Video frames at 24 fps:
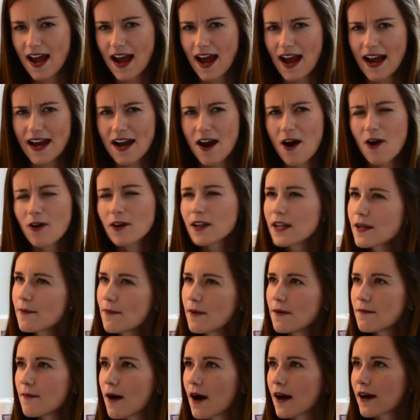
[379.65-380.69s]
I'd only
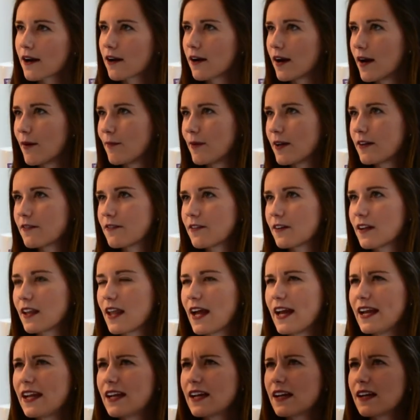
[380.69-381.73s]
been monogramming for
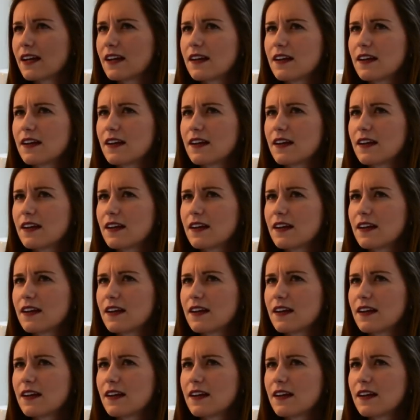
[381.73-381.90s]
like,